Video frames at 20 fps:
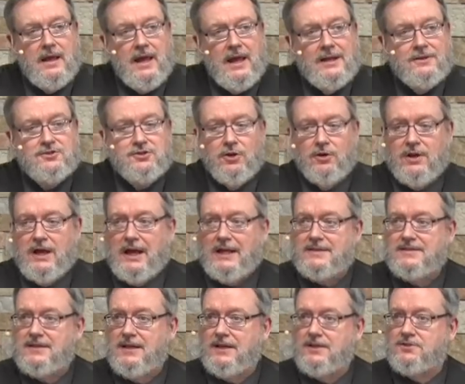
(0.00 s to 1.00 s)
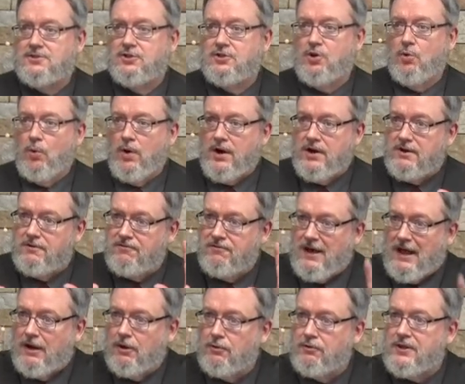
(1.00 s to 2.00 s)
And so God says, you wanted to
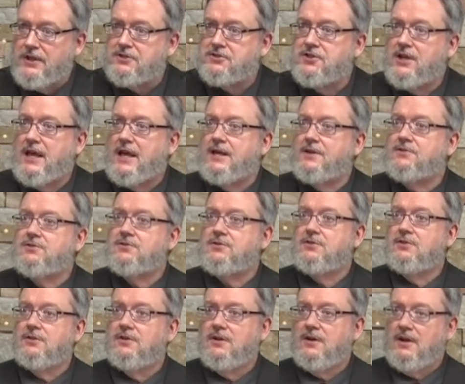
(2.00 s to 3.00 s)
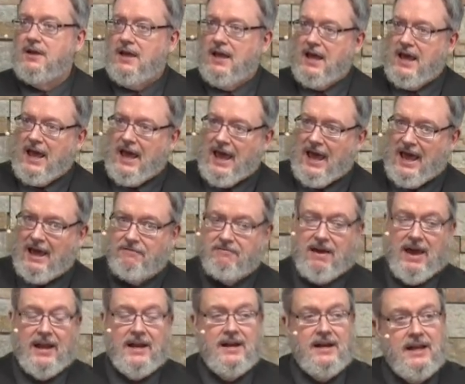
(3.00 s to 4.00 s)
follow these things? Have
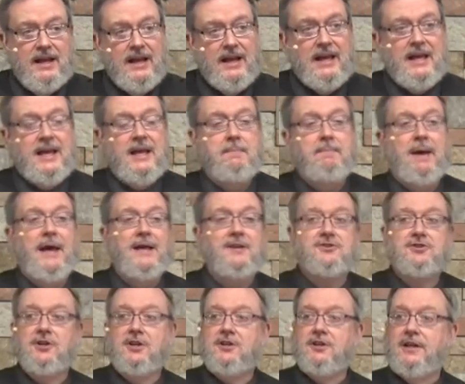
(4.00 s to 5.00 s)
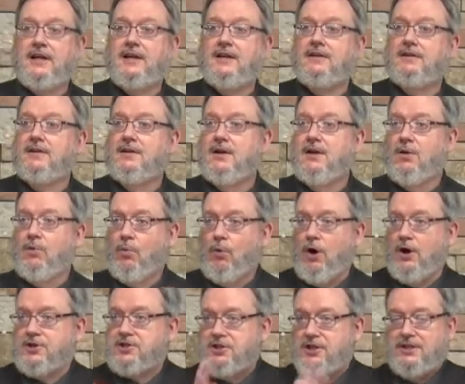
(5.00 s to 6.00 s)
at it. He basically
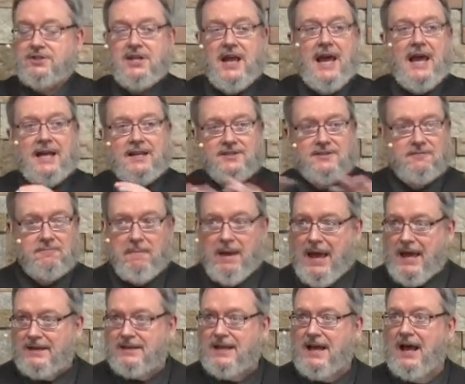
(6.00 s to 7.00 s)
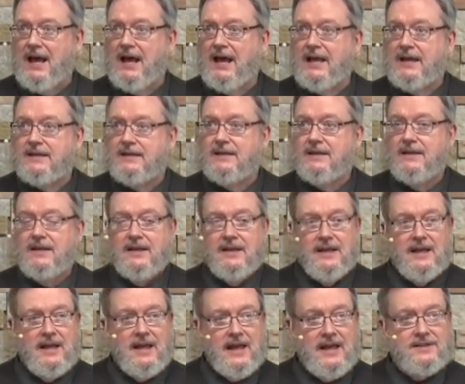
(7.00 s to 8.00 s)
washed his hands of mankind
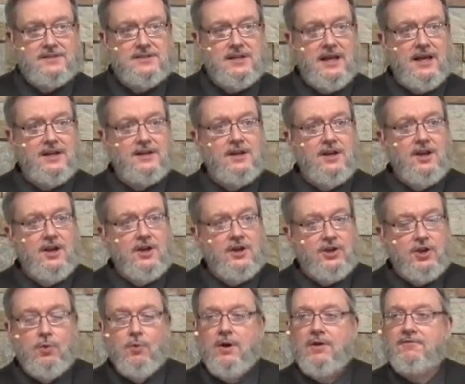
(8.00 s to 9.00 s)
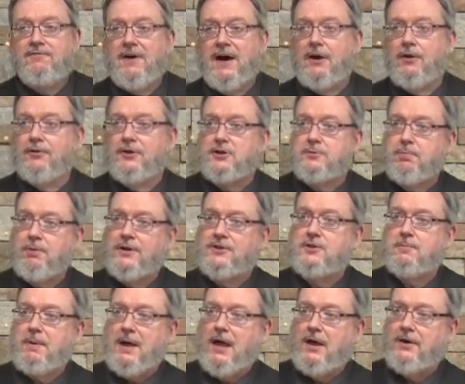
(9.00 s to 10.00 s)
and said, you want to follow these
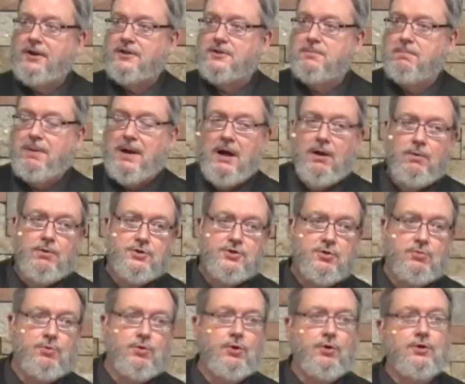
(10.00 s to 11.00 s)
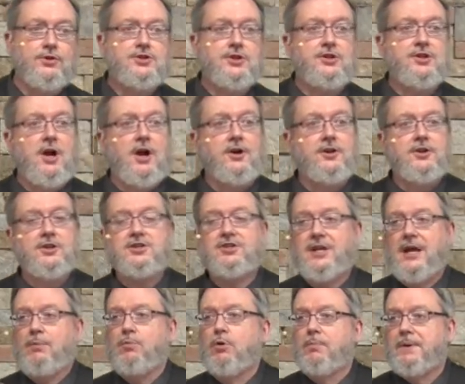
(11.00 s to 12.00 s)
principalities and powers and rulers of darkness?
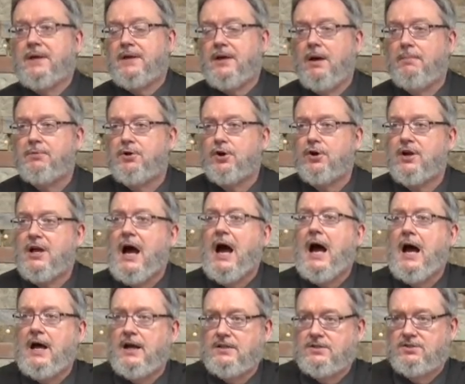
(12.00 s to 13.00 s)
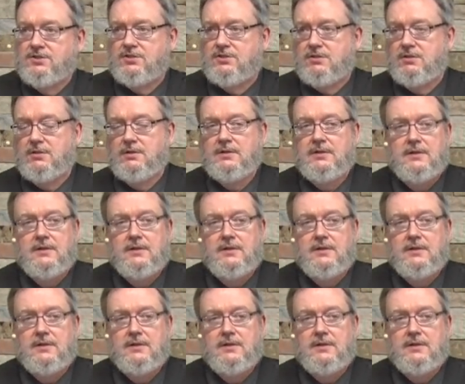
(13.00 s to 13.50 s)
They will become your gods.